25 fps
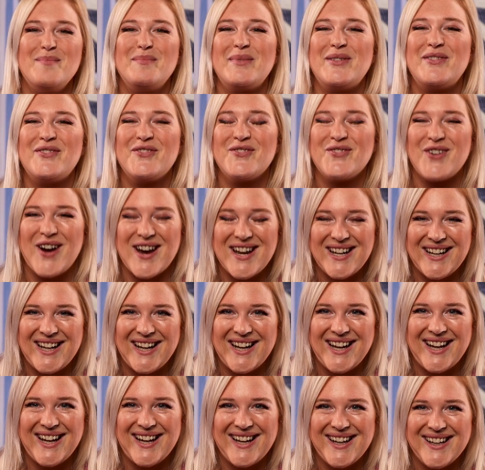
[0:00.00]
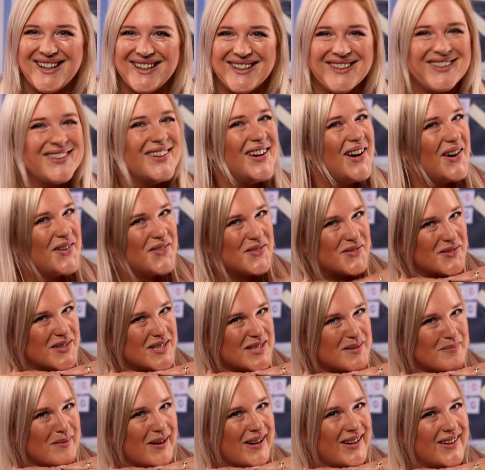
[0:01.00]
Be friendly, offer
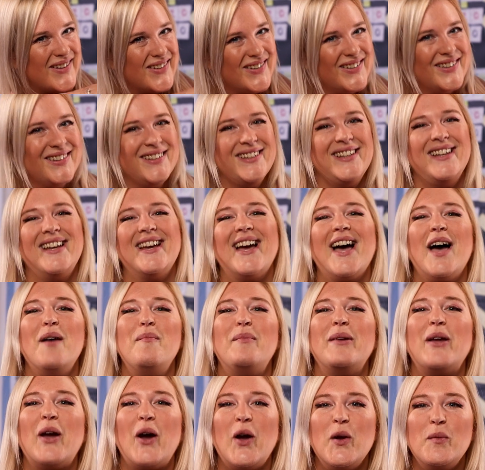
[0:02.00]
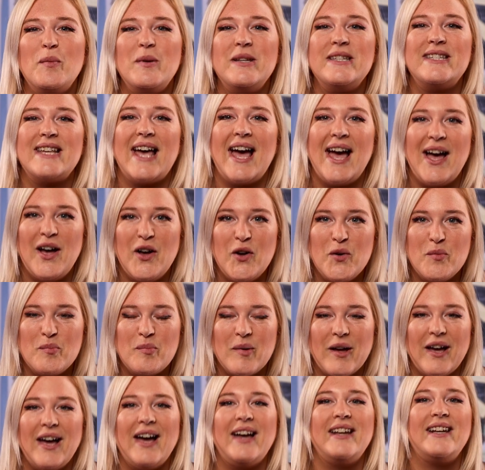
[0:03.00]
a smile, and be open to
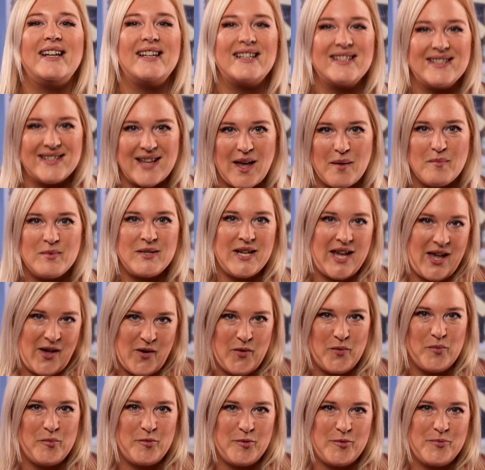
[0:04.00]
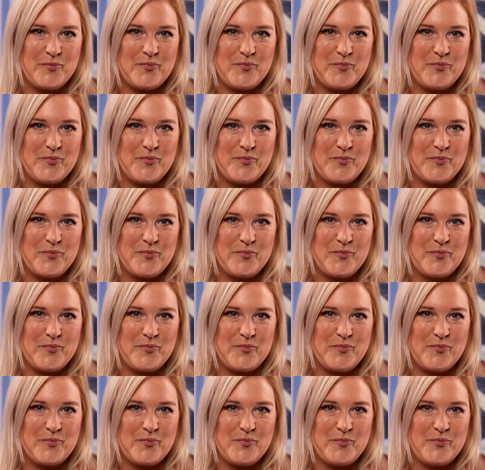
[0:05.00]
help and accept help.